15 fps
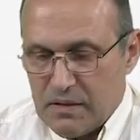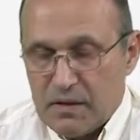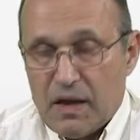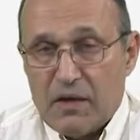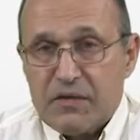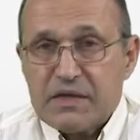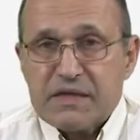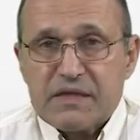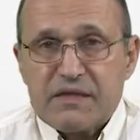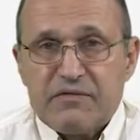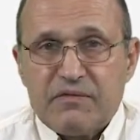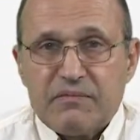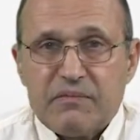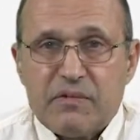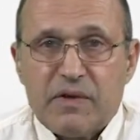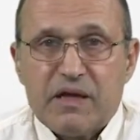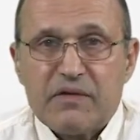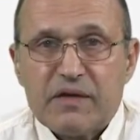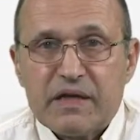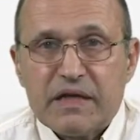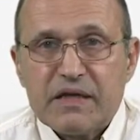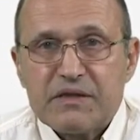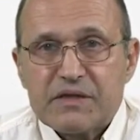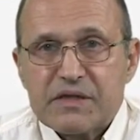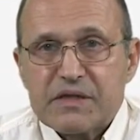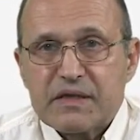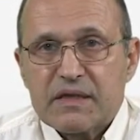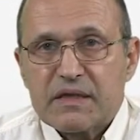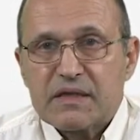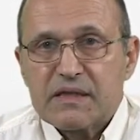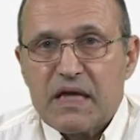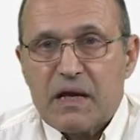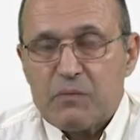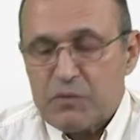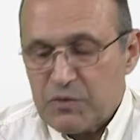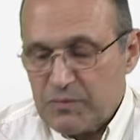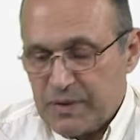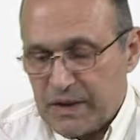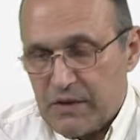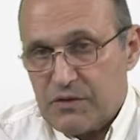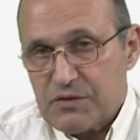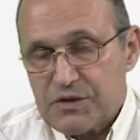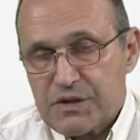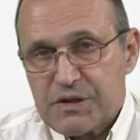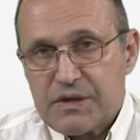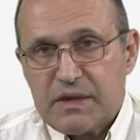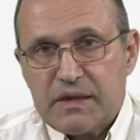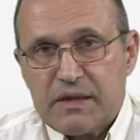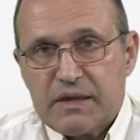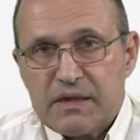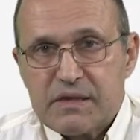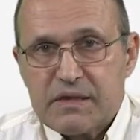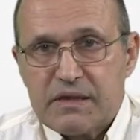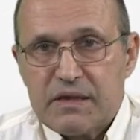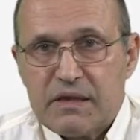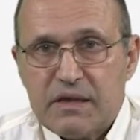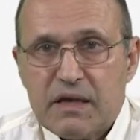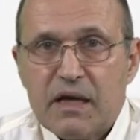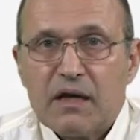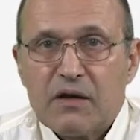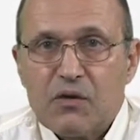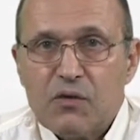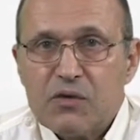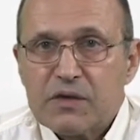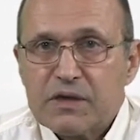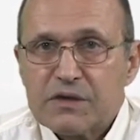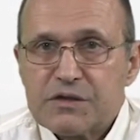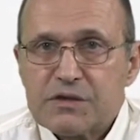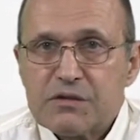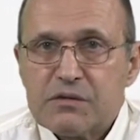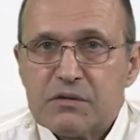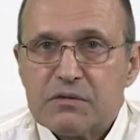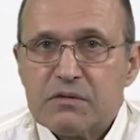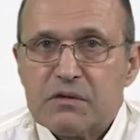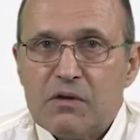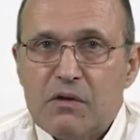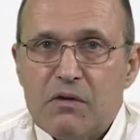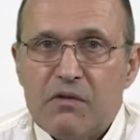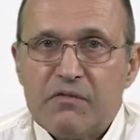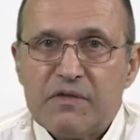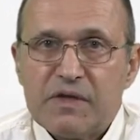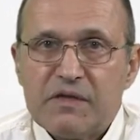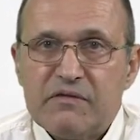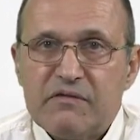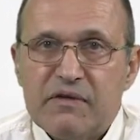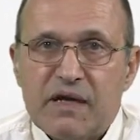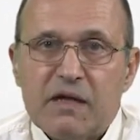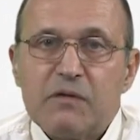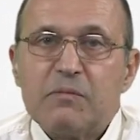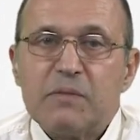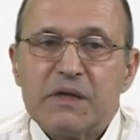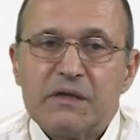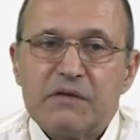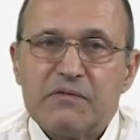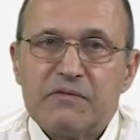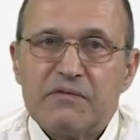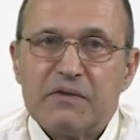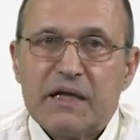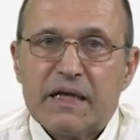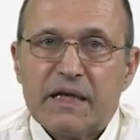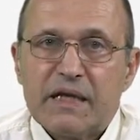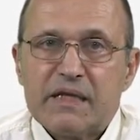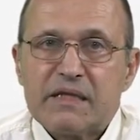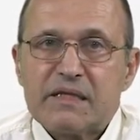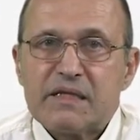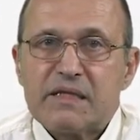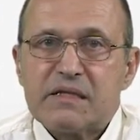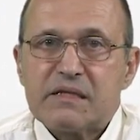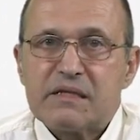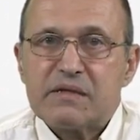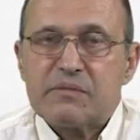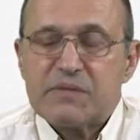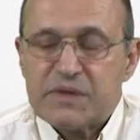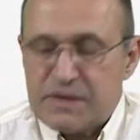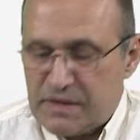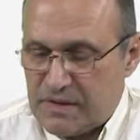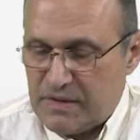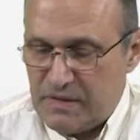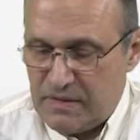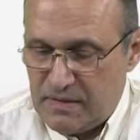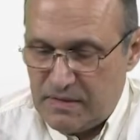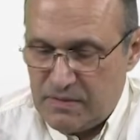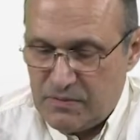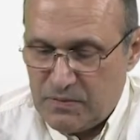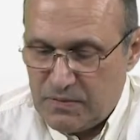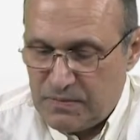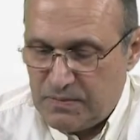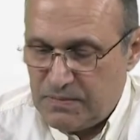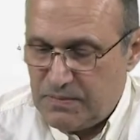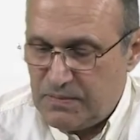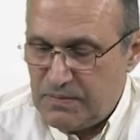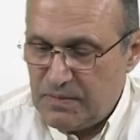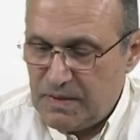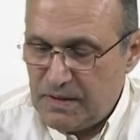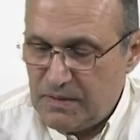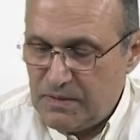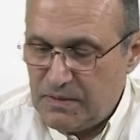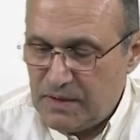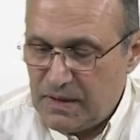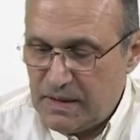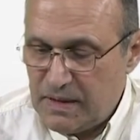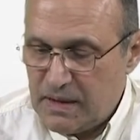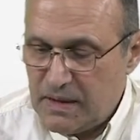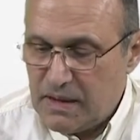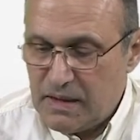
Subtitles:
Now this is a rather interesting example because it is the cornerstone of the development of linear systems in